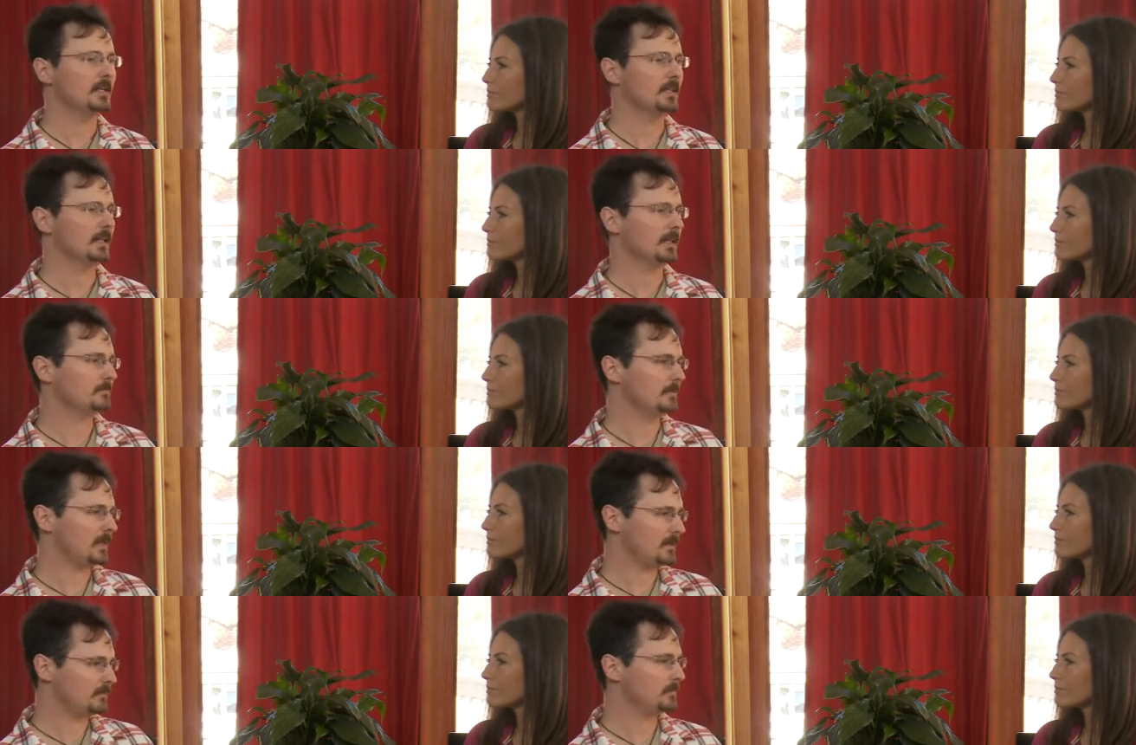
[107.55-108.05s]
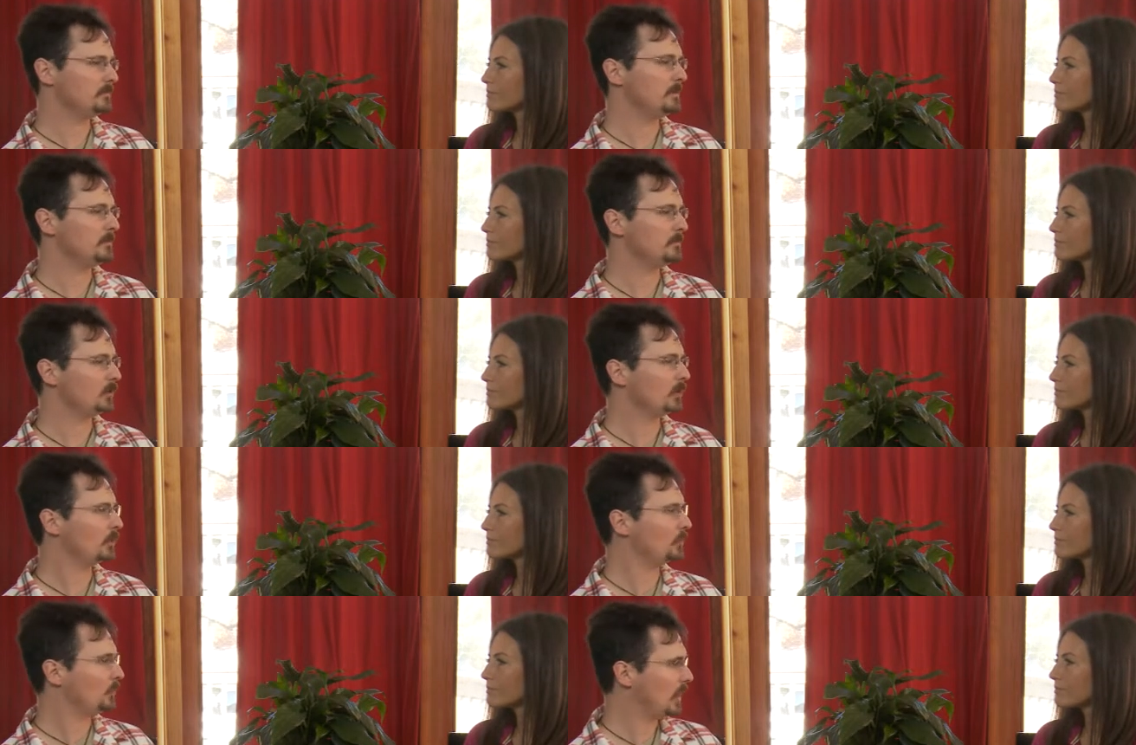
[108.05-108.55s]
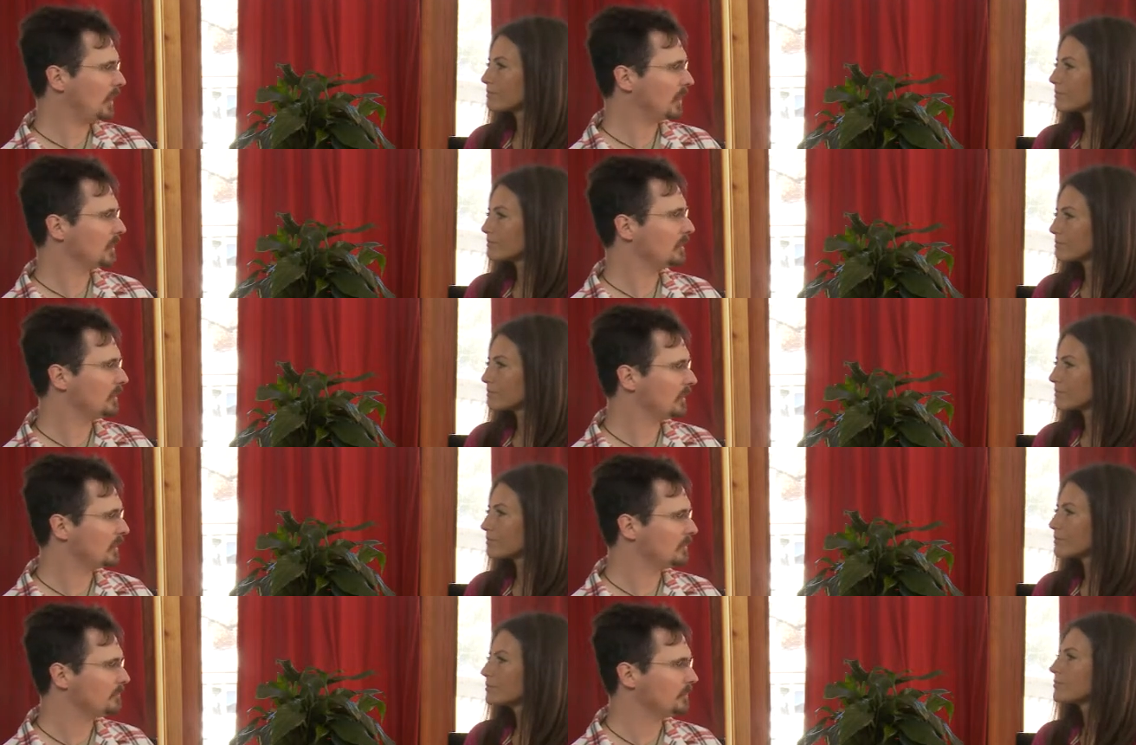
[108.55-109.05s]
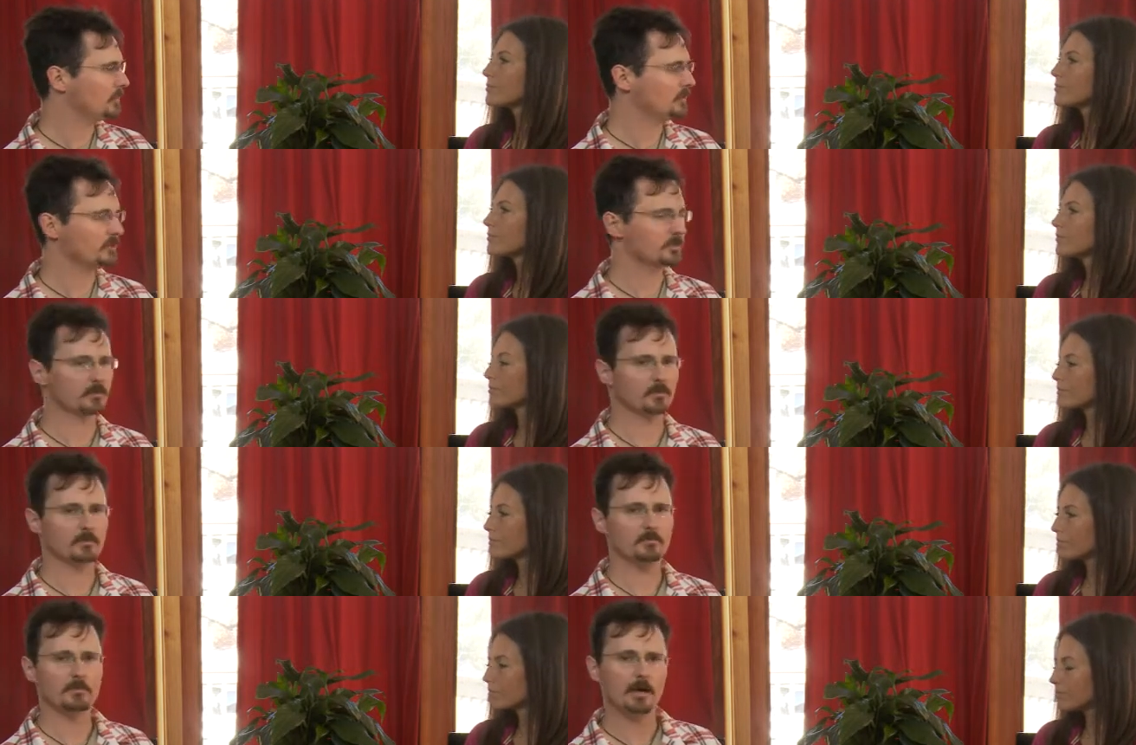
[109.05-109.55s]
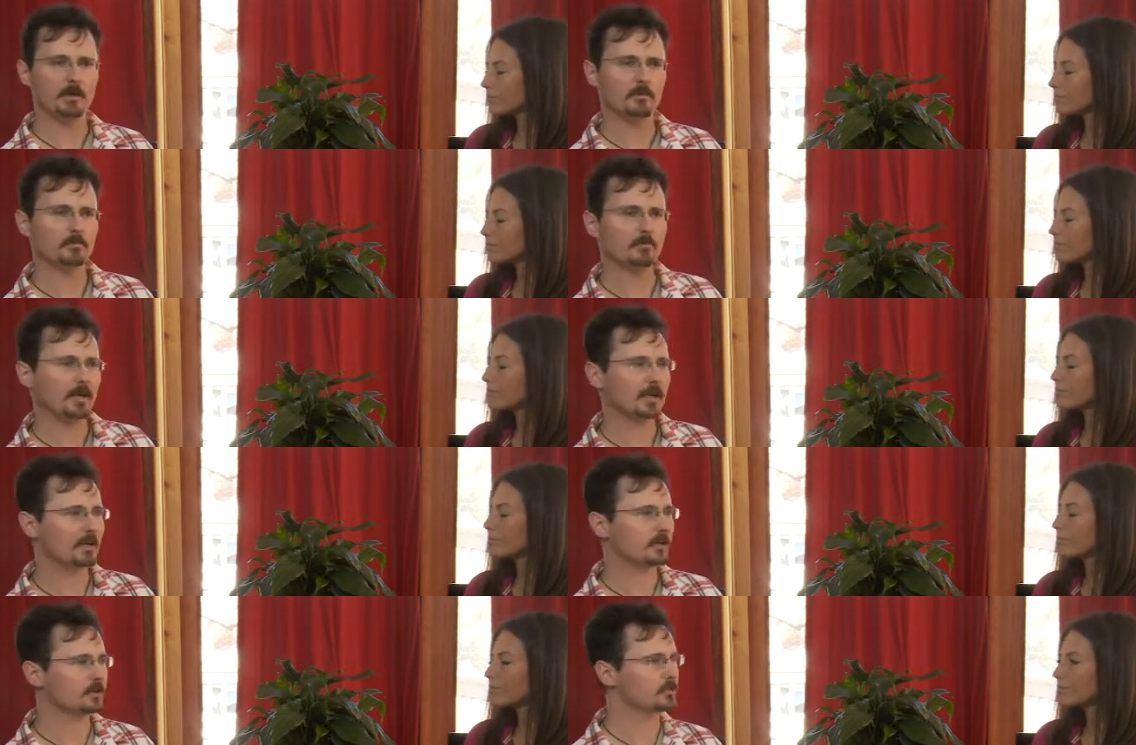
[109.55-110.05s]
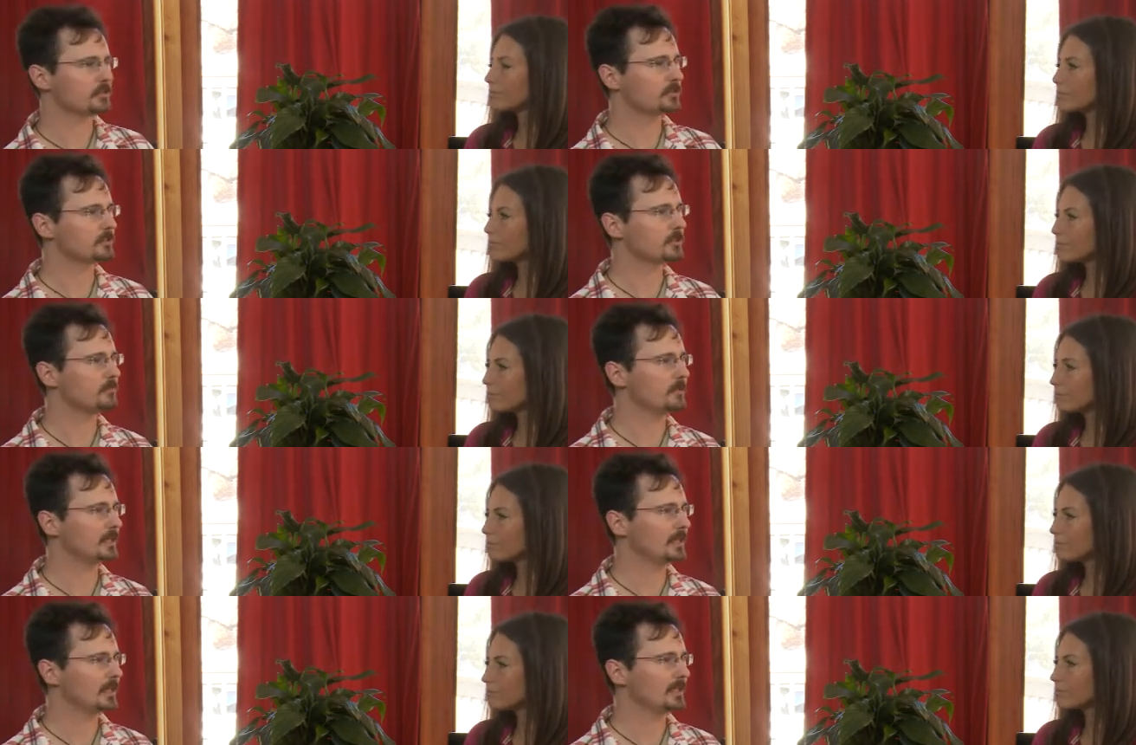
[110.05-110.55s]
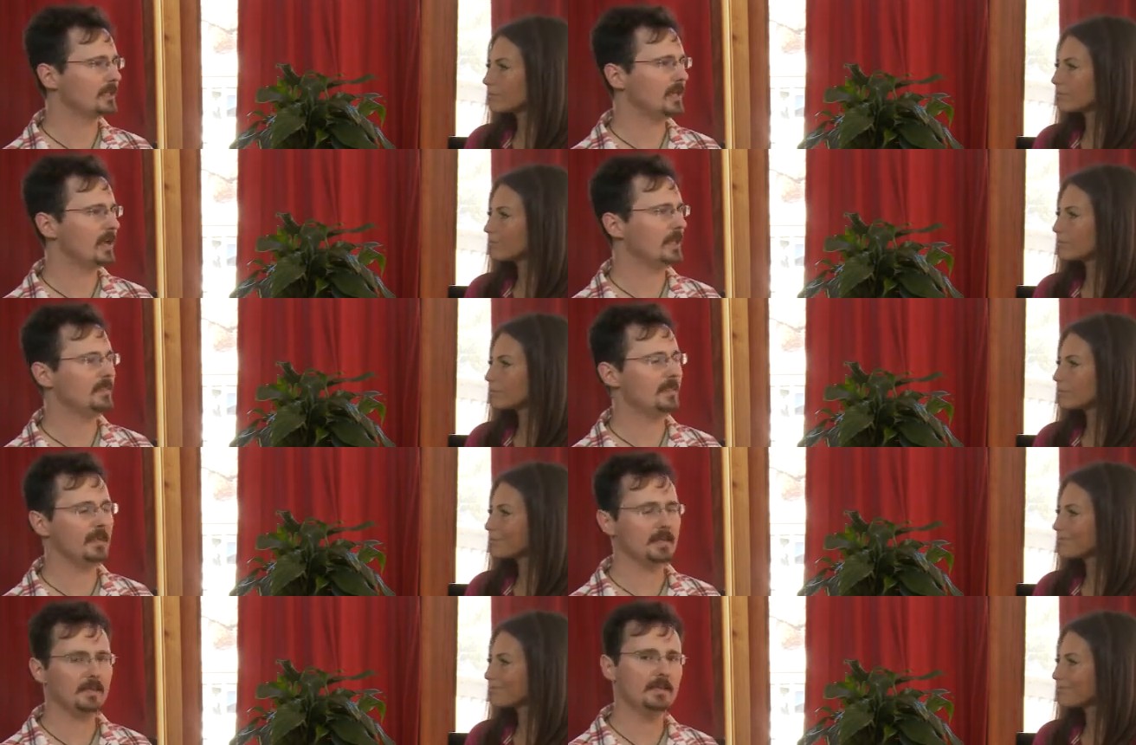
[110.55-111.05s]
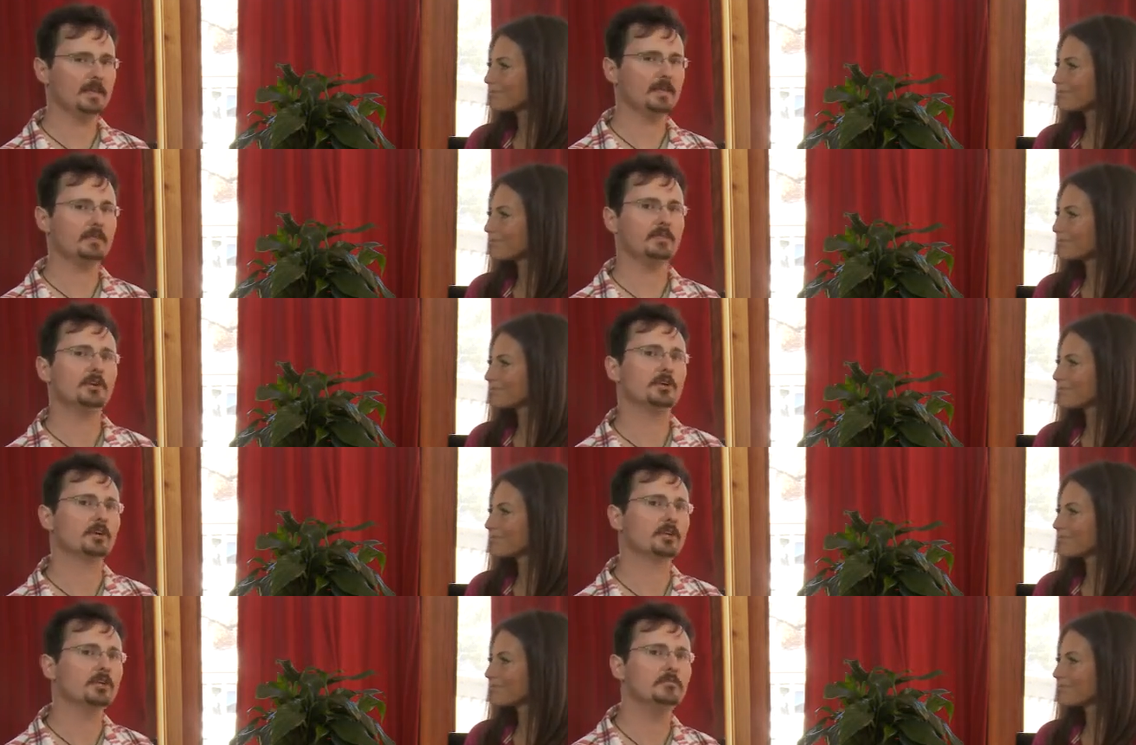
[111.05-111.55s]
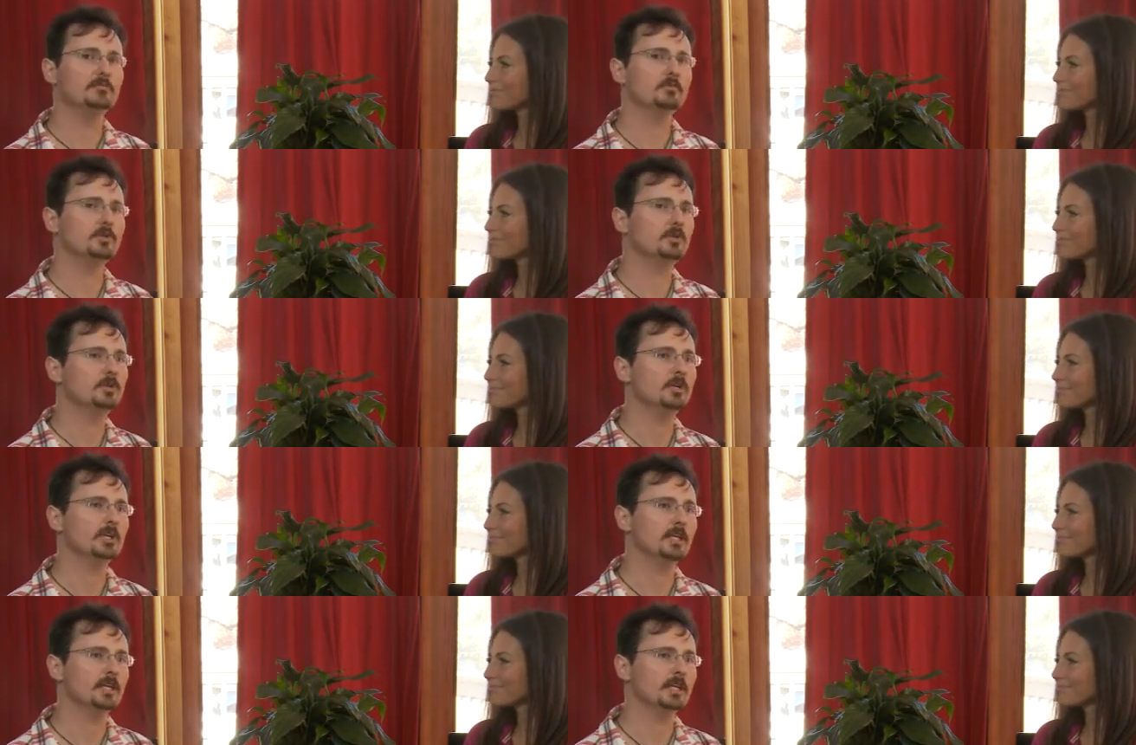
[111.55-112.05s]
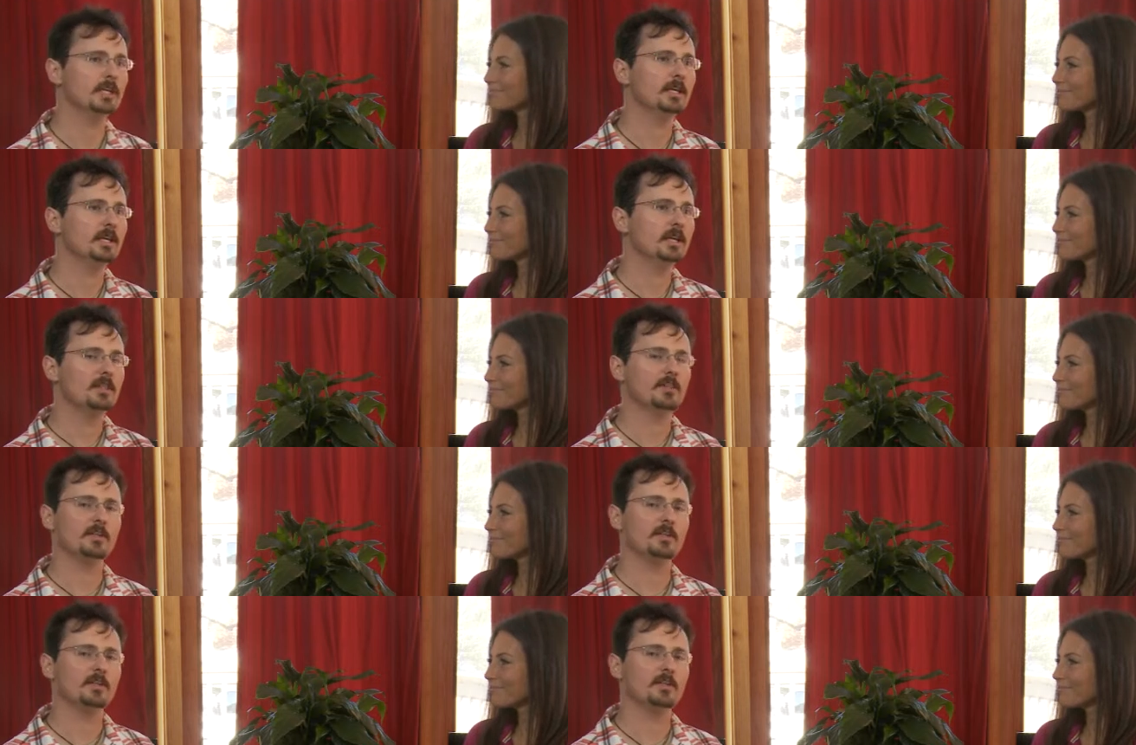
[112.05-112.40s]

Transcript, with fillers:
Speaker 1: like maybe people are rock climbers or mountain bikers or something like that, and they get their community,